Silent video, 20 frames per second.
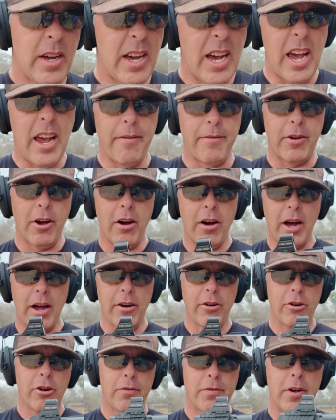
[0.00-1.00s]
Hey, if y'all, I
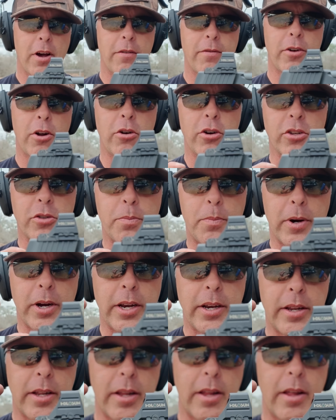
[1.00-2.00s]
don't know if y'all have noticed,
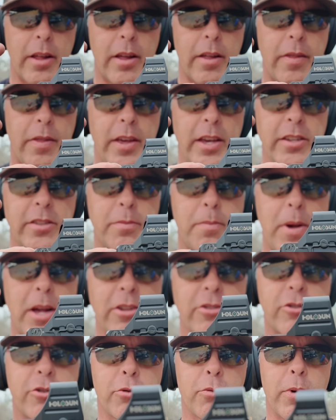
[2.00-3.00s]
but this
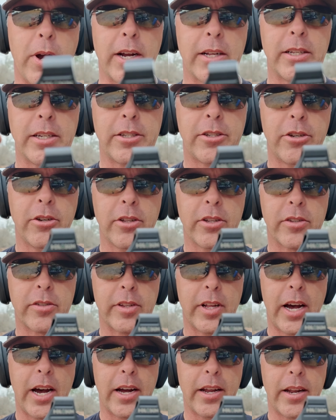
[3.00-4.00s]
mounts directly to the
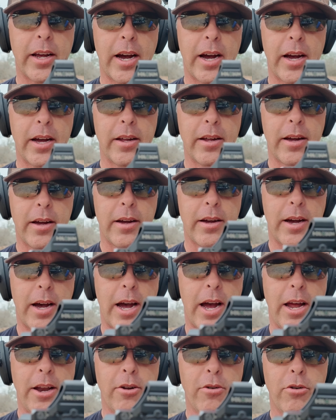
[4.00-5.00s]
slide.
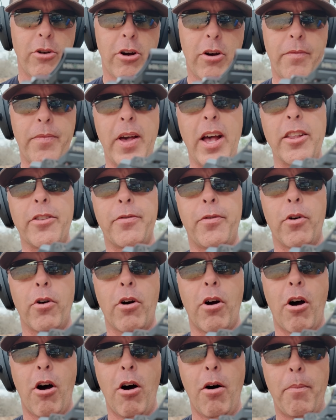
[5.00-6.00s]
I don't know if that's for
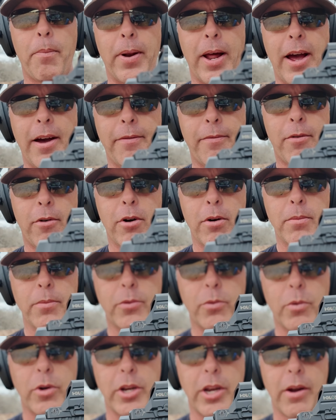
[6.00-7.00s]
all
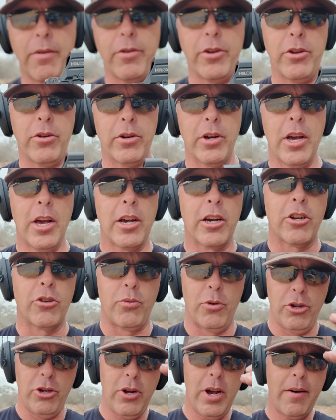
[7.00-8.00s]
platforms. Whenever you, because
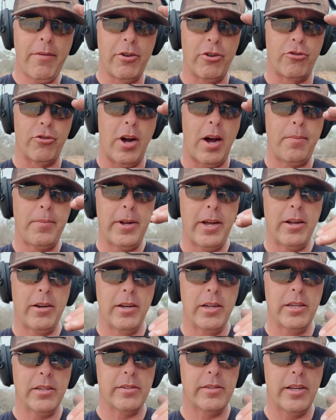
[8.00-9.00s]
when you have a drop down
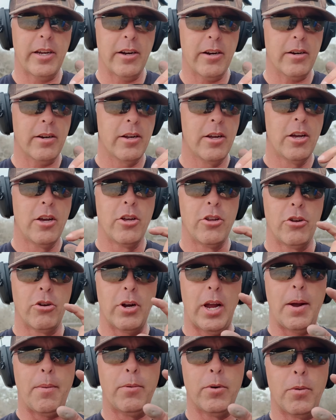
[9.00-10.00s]
list there, you're
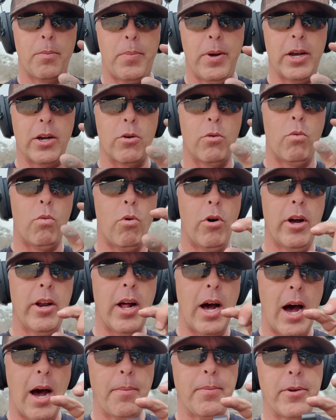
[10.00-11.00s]
able to pick what
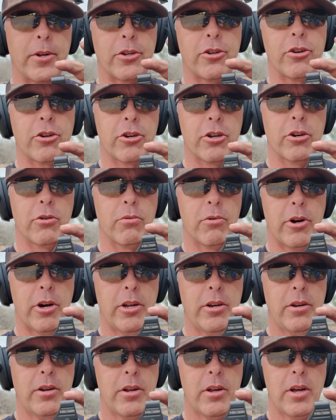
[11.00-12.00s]
optic you're going to
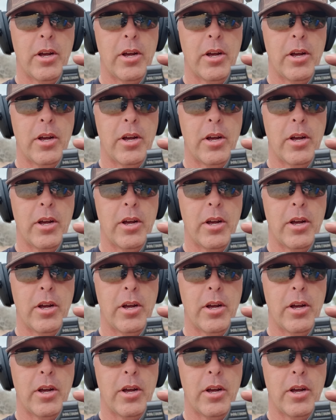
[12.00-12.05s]
run.